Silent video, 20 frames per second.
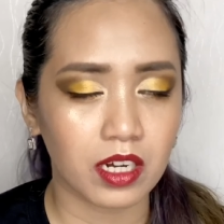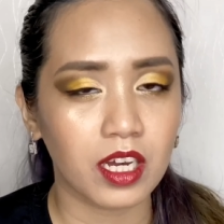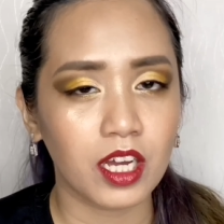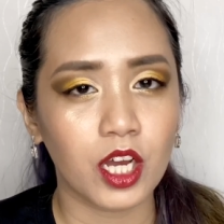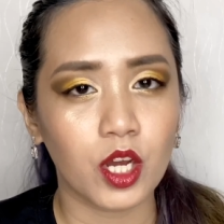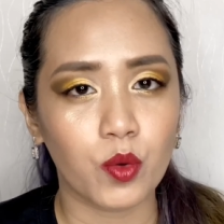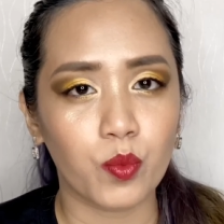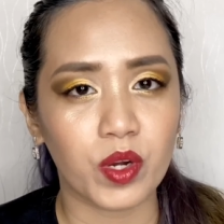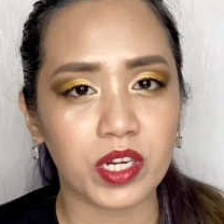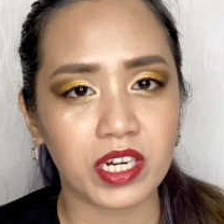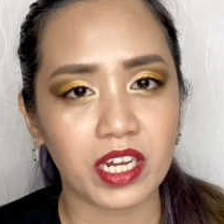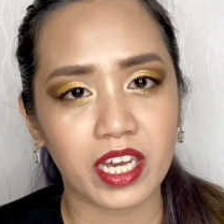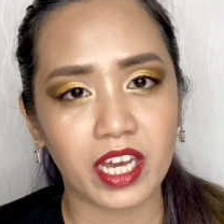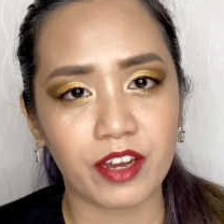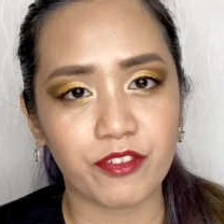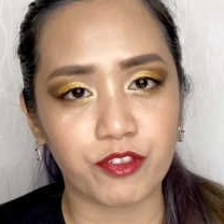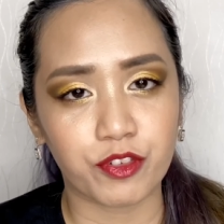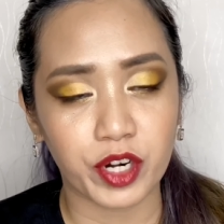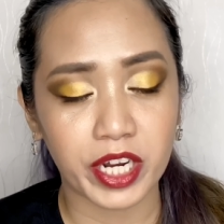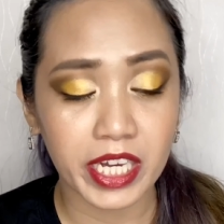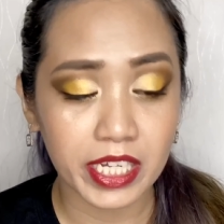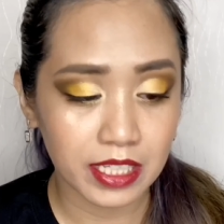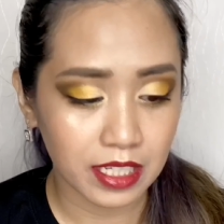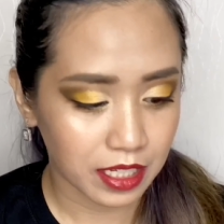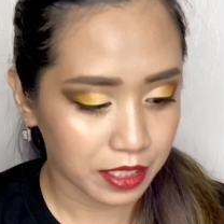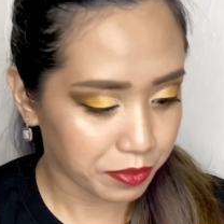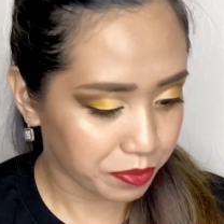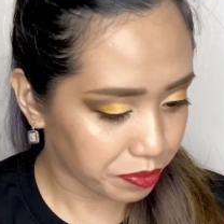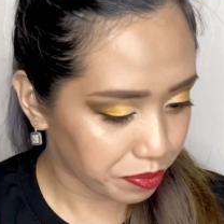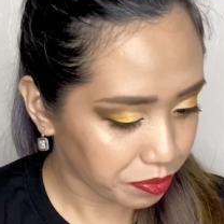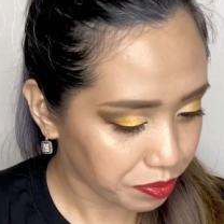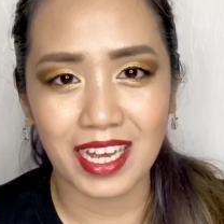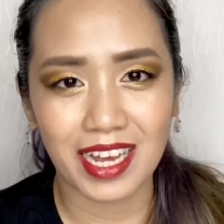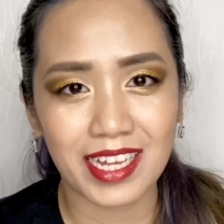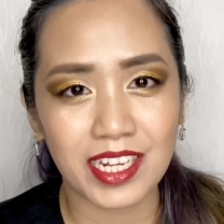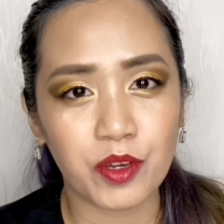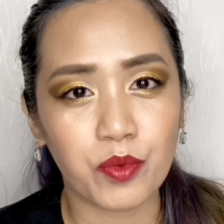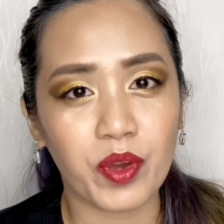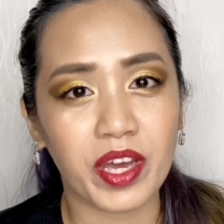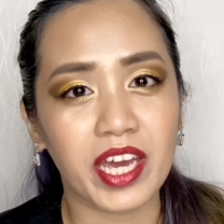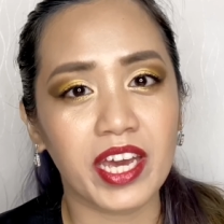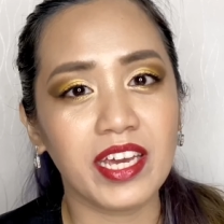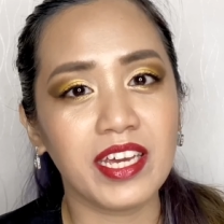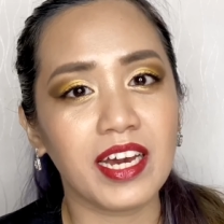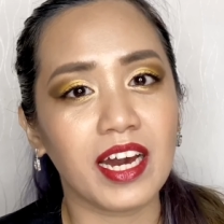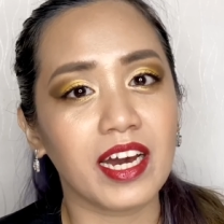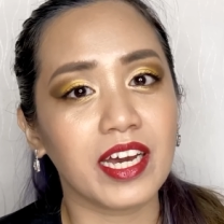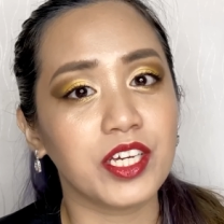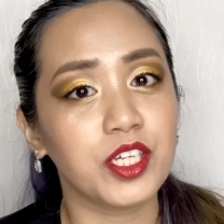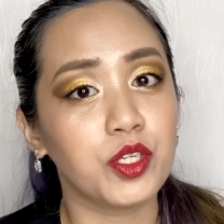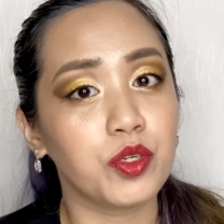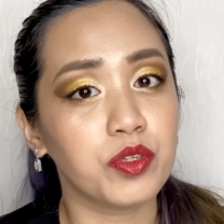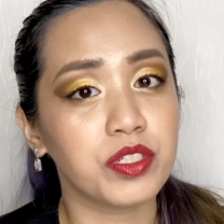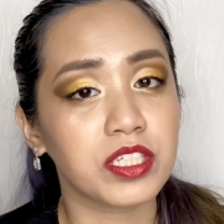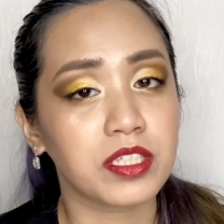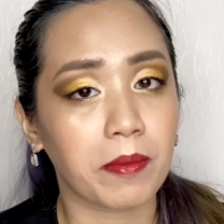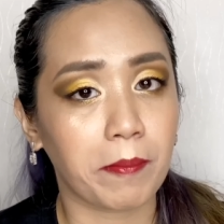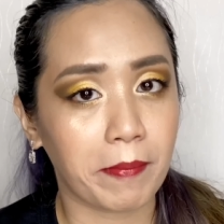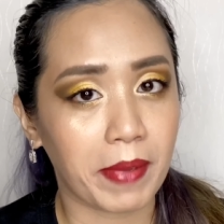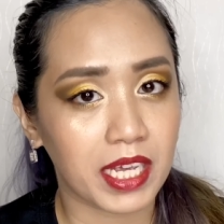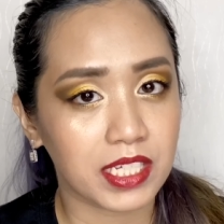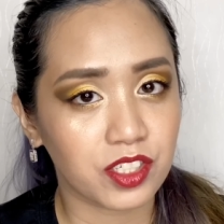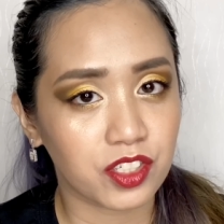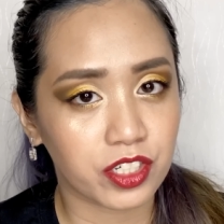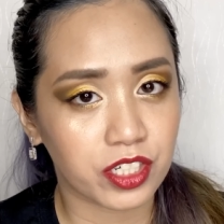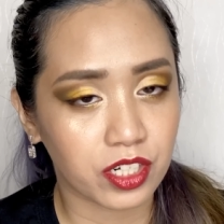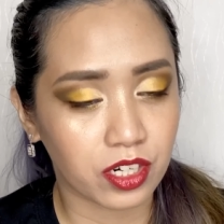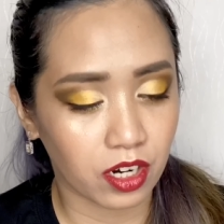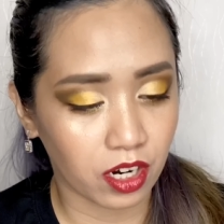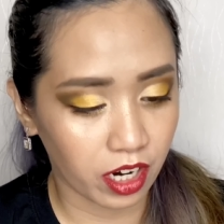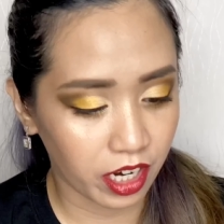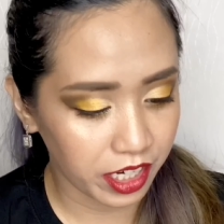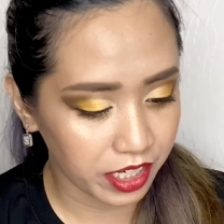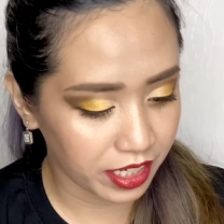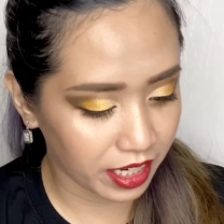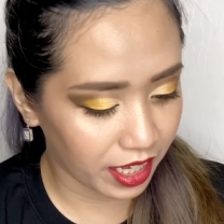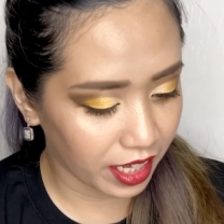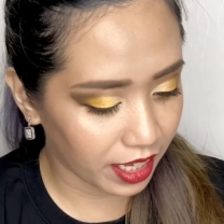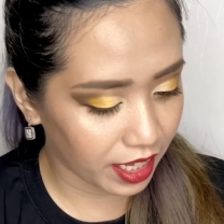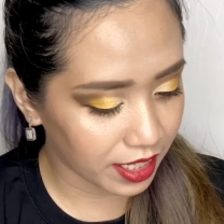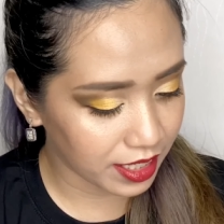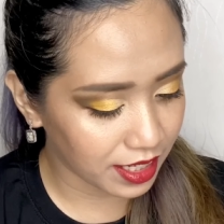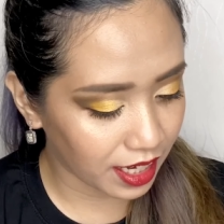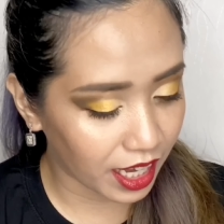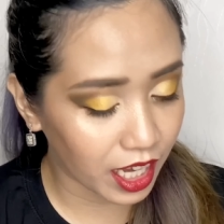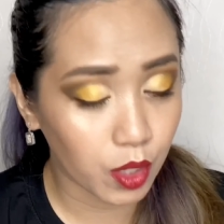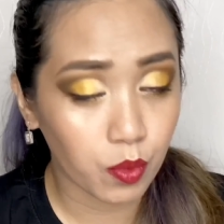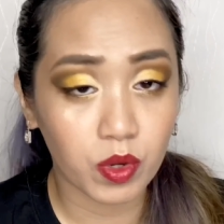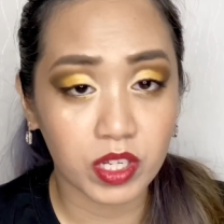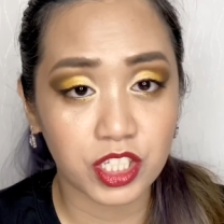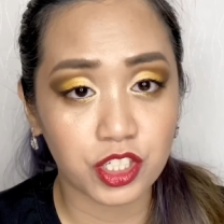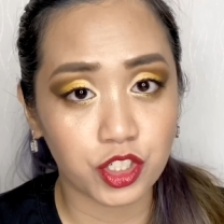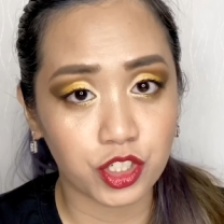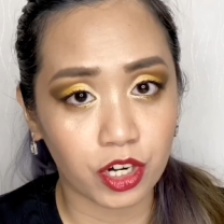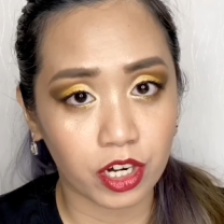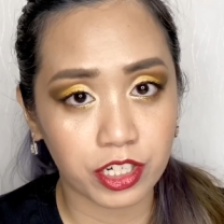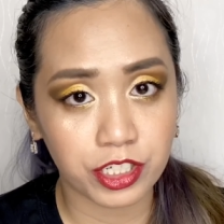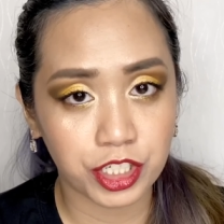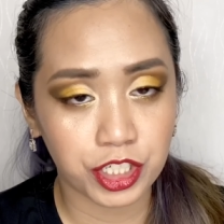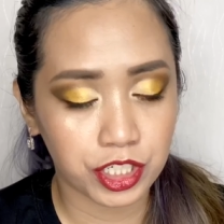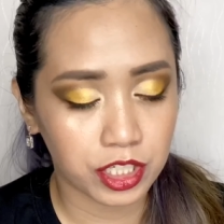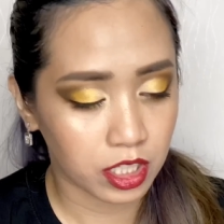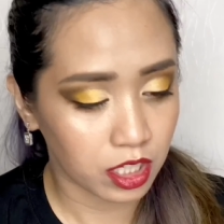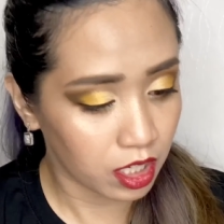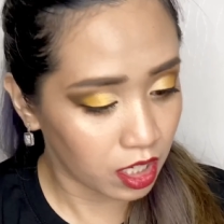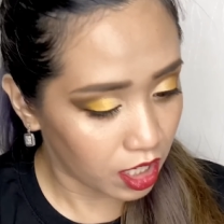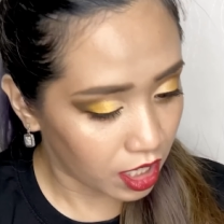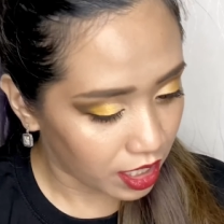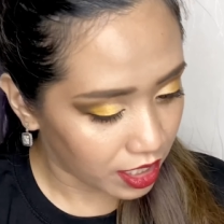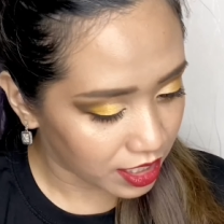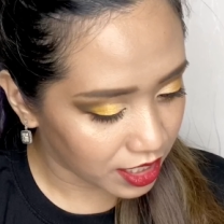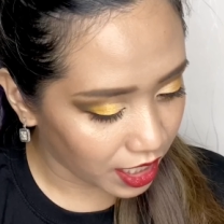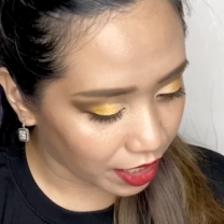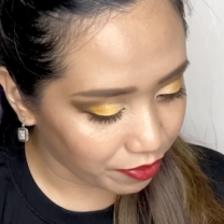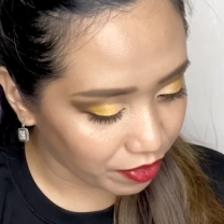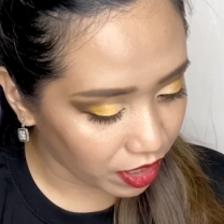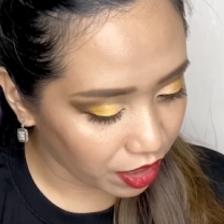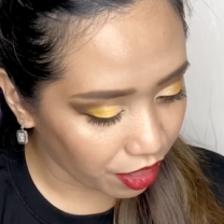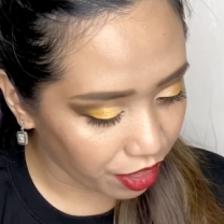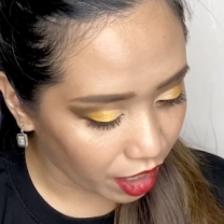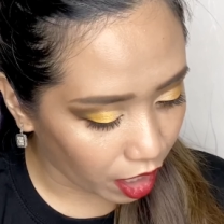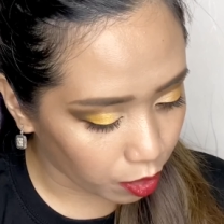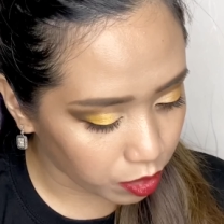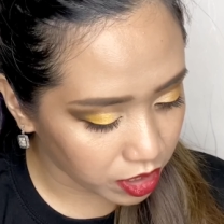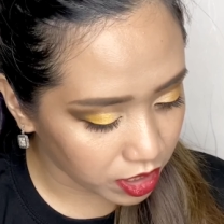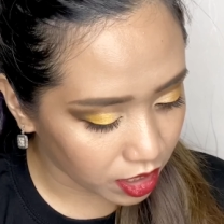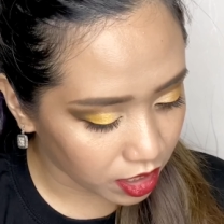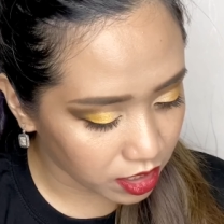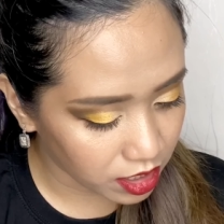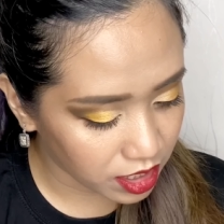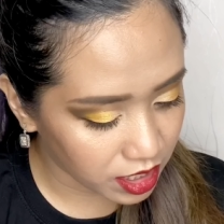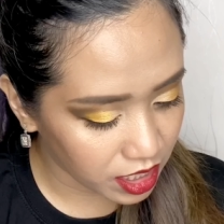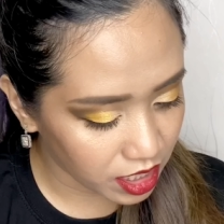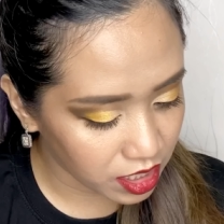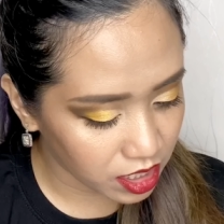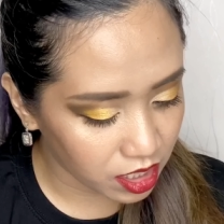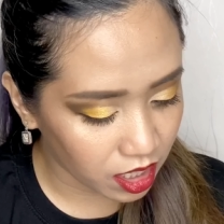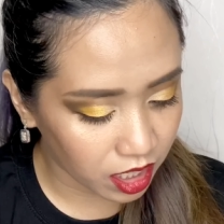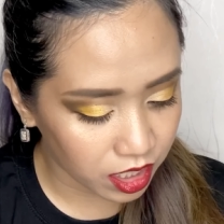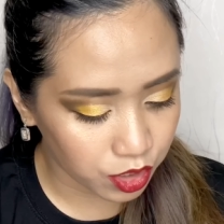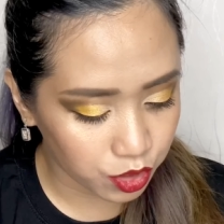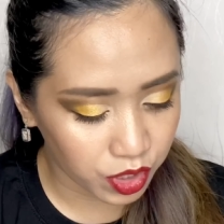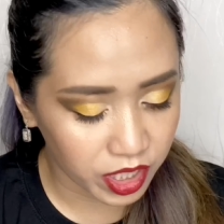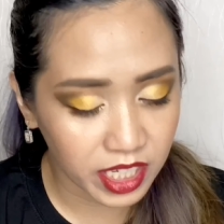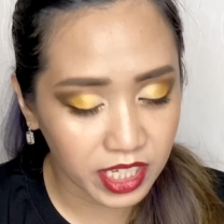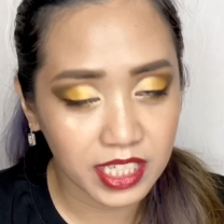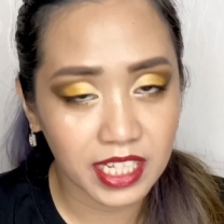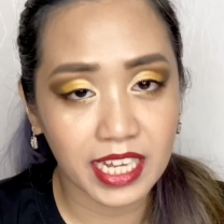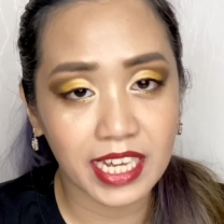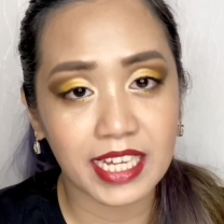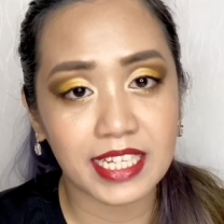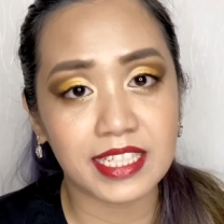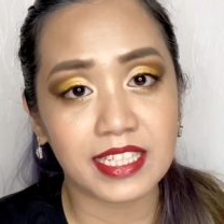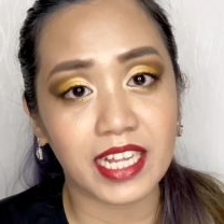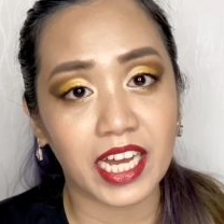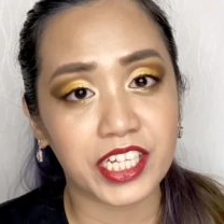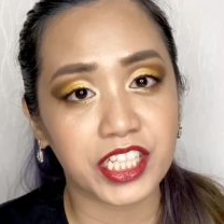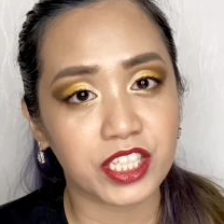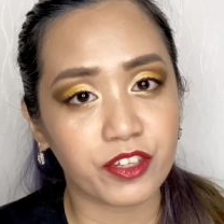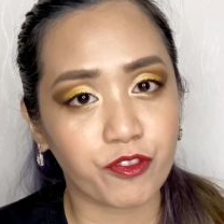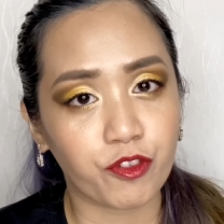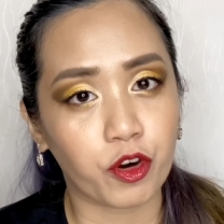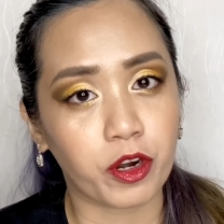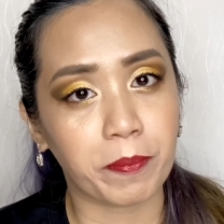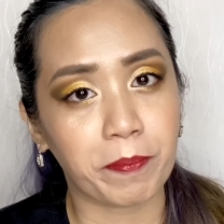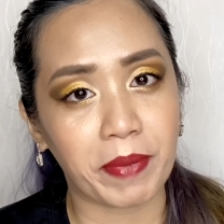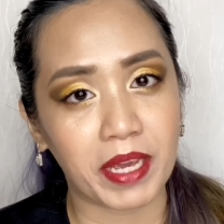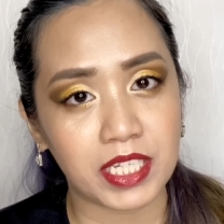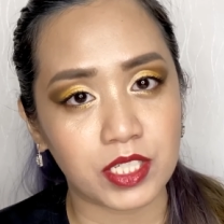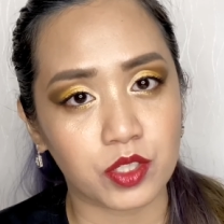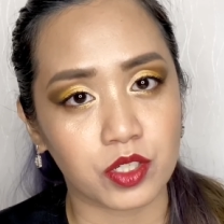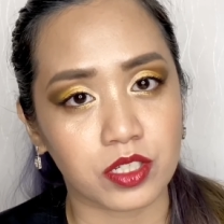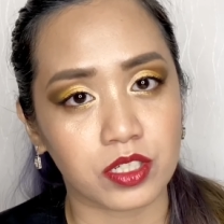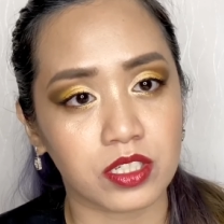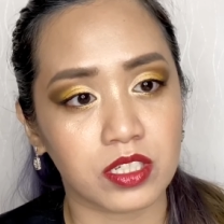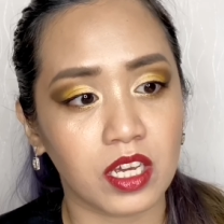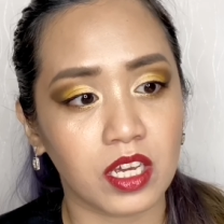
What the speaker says: what I have read. Anyway, I used MasterCard and I was charged 7,694 pesos.